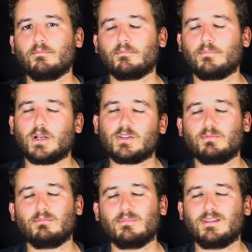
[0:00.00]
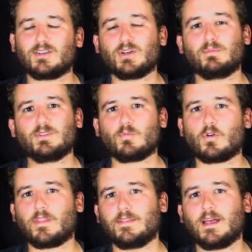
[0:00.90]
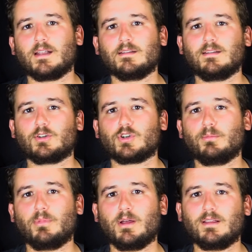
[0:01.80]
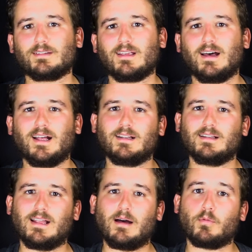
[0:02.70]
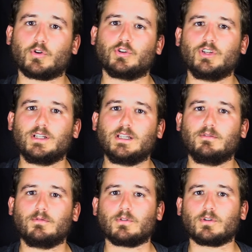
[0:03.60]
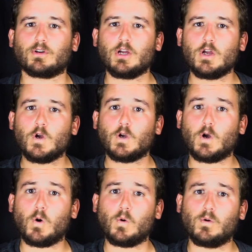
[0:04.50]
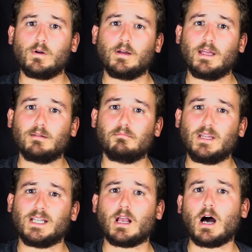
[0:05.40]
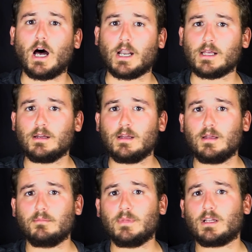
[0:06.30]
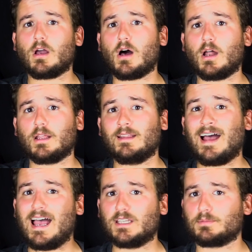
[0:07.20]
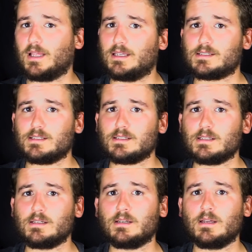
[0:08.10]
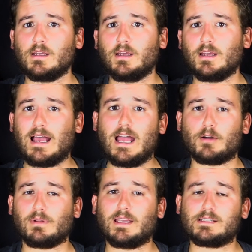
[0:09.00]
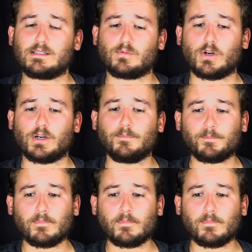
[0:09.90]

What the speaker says: But the trip's more than that. The trip is an opportunity for go and meet God in the highest places, in higher places where